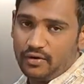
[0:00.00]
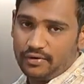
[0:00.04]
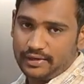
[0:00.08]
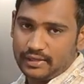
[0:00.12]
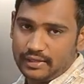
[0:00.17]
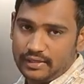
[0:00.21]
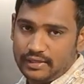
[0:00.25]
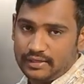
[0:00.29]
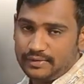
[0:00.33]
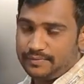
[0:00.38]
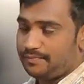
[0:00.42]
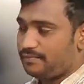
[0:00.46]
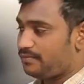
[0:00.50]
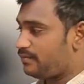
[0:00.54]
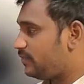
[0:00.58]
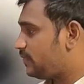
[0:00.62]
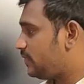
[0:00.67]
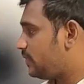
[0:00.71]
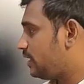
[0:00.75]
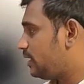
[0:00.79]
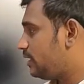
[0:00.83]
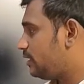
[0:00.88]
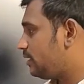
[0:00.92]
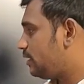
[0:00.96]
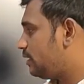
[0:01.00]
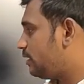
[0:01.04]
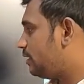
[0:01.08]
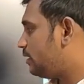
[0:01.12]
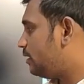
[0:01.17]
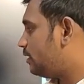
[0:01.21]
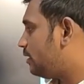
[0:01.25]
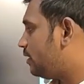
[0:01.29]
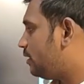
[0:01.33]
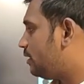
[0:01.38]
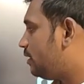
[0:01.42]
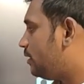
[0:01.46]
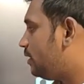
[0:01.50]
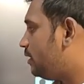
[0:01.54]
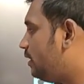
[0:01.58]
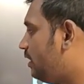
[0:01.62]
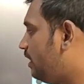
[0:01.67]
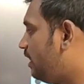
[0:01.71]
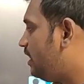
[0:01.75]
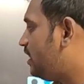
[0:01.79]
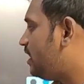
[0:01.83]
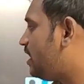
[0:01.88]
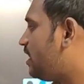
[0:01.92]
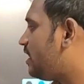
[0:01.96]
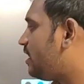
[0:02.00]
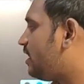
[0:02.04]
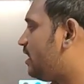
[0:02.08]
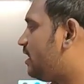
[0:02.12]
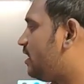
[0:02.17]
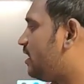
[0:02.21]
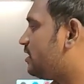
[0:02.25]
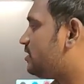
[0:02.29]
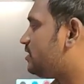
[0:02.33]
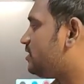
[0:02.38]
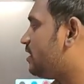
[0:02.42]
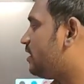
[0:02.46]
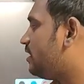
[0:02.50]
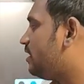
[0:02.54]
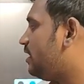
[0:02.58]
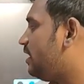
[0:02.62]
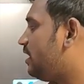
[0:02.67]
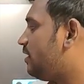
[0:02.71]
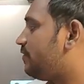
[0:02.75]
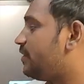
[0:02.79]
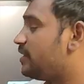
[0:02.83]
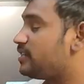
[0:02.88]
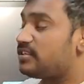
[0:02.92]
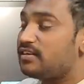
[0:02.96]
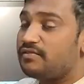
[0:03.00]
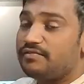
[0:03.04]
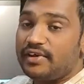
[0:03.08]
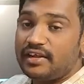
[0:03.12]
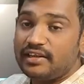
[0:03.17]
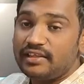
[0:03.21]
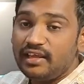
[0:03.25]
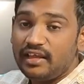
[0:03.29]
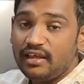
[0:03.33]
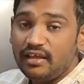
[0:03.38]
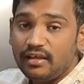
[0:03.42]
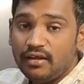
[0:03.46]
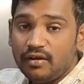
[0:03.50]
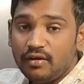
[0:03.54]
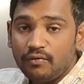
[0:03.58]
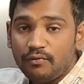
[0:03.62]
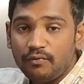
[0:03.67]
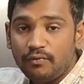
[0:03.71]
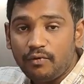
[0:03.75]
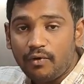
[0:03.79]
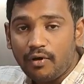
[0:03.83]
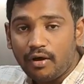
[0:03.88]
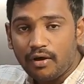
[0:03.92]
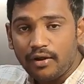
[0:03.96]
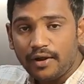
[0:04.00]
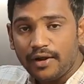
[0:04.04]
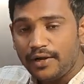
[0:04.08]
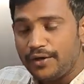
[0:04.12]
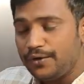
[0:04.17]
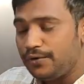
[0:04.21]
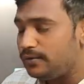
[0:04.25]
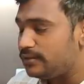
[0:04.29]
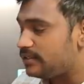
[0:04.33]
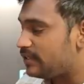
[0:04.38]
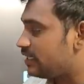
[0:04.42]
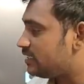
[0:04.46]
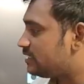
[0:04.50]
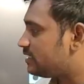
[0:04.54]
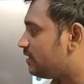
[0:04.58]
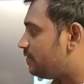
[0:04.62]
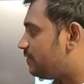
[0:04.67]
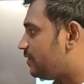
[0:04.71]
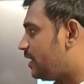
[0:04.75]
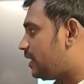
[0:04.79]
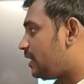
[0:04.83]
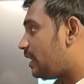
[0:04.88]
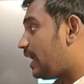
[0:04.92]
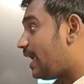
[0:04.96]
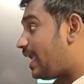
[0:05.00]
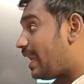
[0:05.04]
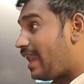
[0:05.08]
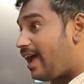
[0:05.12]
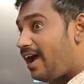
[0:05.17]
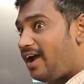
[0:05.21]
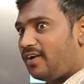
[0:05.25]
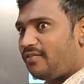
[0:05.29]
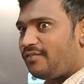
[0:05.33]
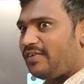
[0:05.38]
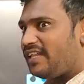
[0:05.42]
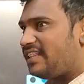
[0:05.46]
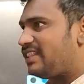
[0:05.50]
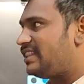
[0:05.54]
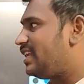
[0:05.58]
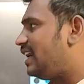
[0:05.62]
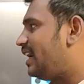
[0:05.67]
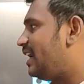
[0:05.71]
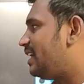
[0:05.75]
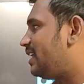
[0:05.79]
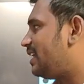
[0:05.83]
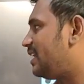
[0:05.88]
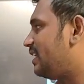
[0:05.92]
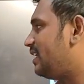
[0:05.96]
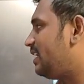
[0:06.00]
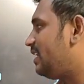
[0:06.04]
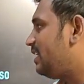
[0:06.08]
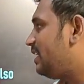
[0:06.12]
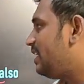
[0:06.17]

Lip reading: out a linear regression equation for the following two sets of data. Along with that,